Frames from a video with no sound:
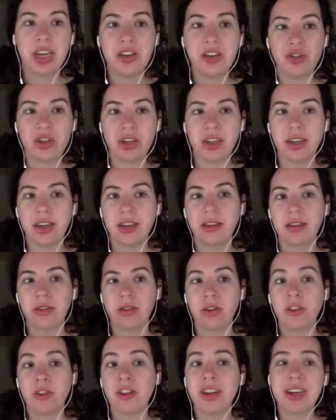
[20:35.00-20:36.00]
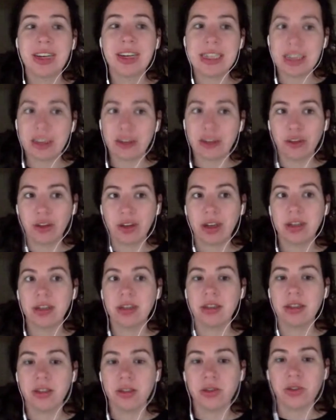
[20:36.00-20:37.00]
changing or very
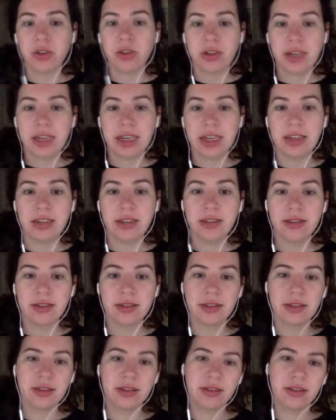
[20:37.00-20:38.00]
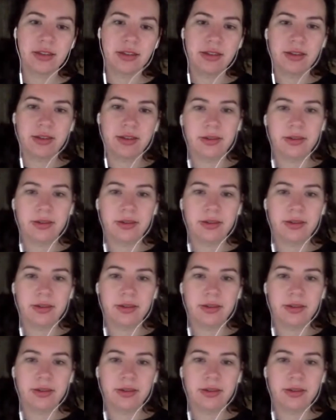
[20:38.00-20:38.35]
different user needs.